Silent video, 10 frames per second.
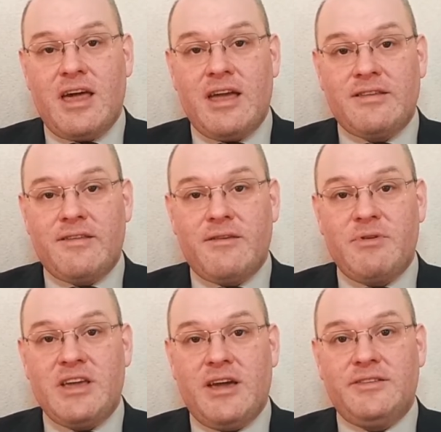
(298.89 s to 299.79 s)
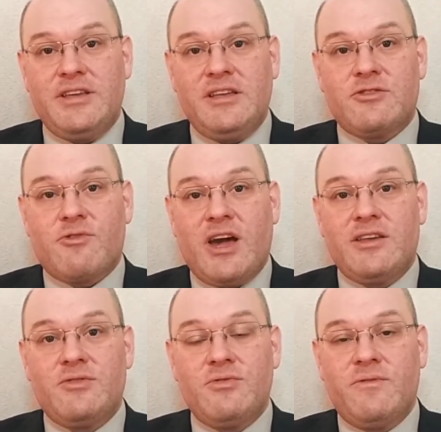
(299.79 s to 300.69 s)
and the BIT
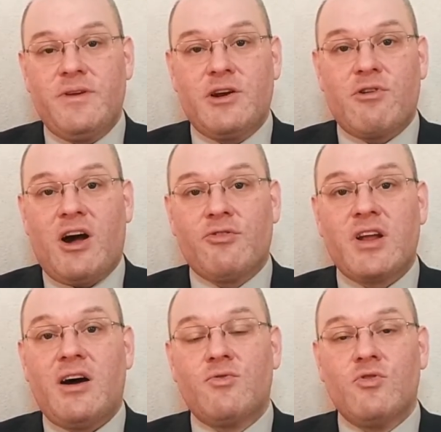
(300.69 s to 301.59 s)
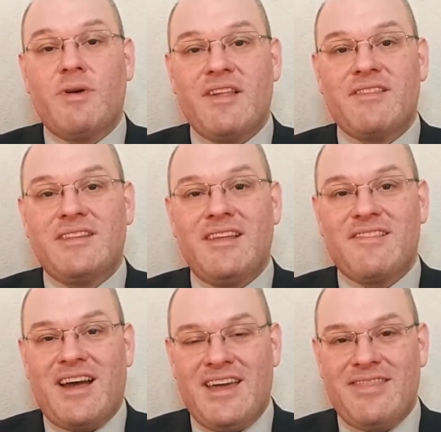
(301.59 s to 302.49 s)
tried to figure out how to best
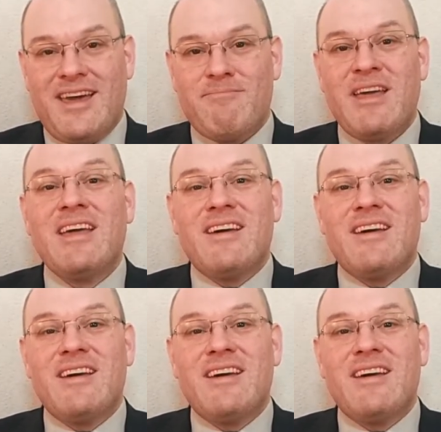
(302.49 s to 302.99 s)
design them.